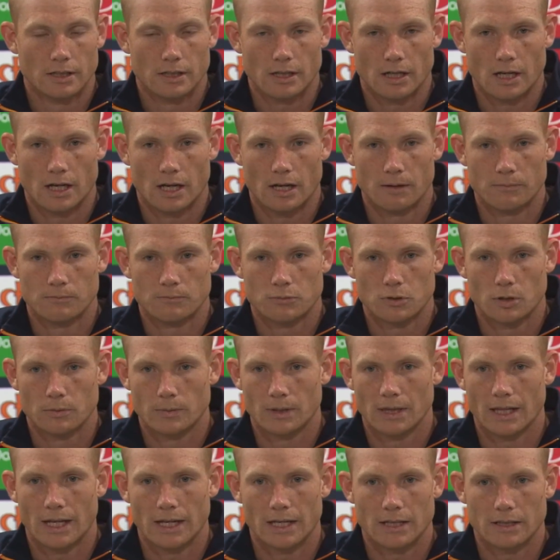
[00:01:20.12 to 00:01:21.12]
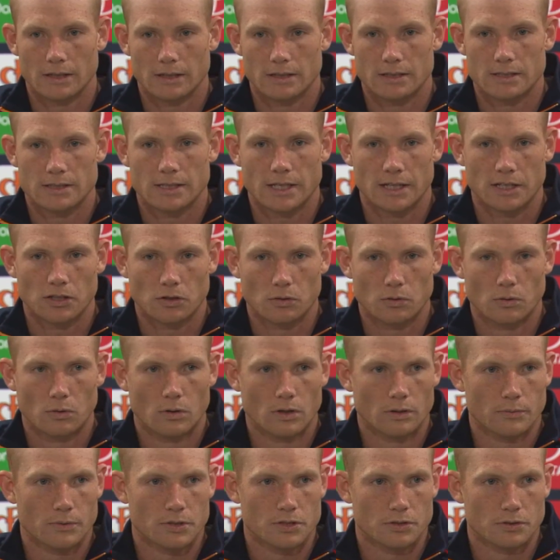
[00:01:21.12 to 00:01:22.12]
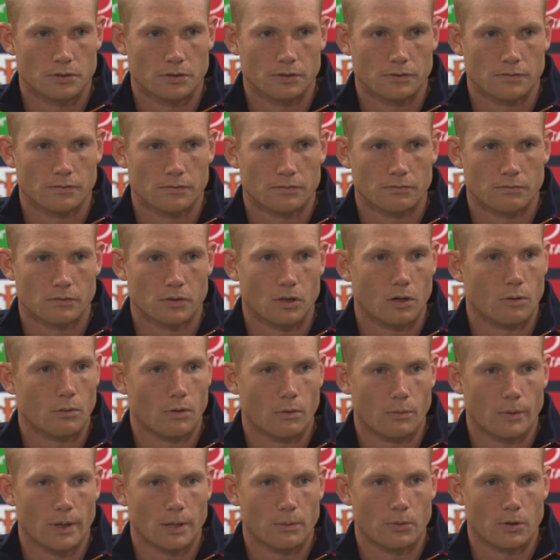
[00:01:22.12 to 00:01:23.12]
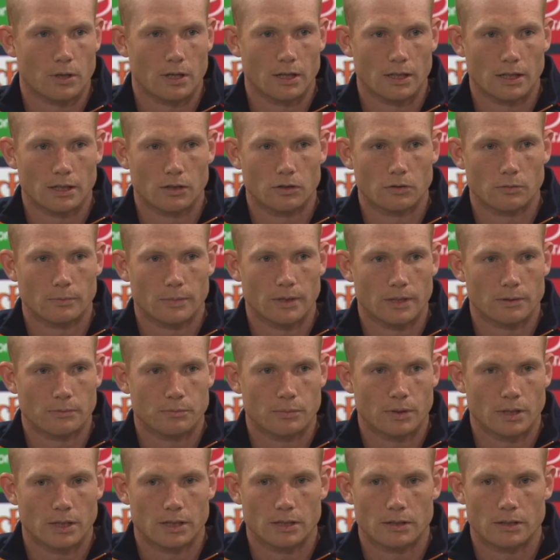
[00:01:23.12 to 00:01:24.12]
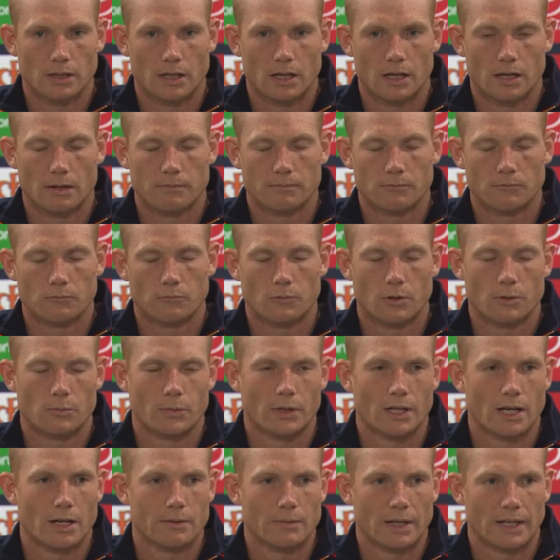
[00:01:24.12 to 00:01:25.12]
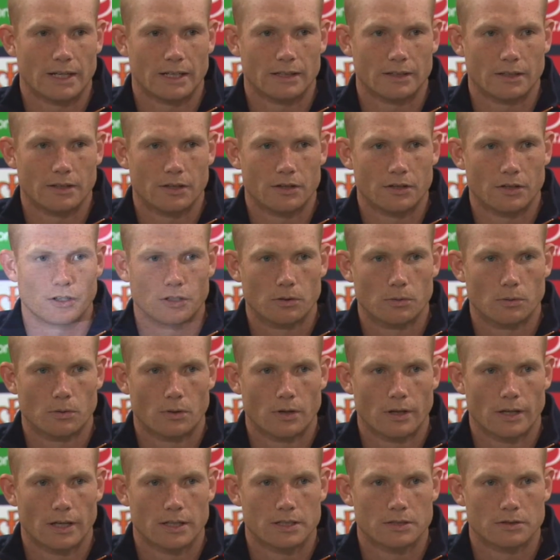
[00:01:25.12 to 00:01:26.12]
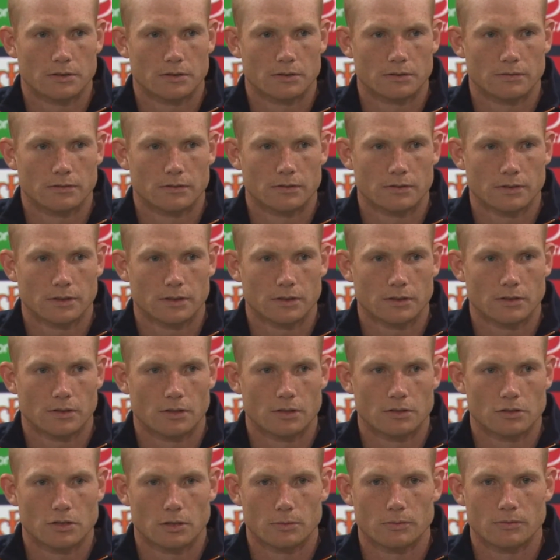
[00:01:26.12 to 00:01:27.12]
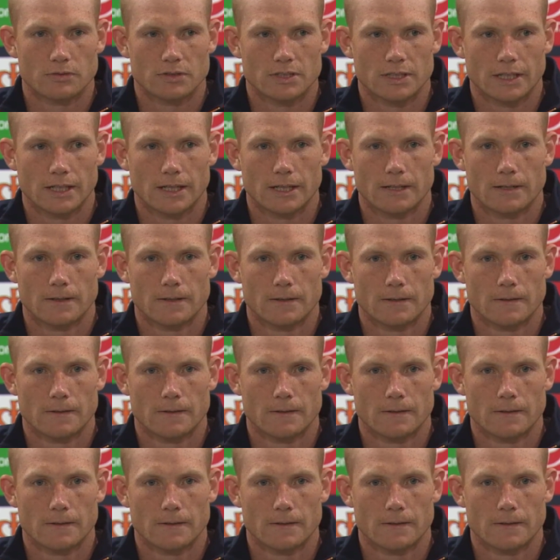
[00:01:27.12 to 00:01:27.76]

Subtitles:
probably late in the second quarter, we sort of got what we wanted a little bit, but when we came back out in the third quarter, they sort of got on top of us again.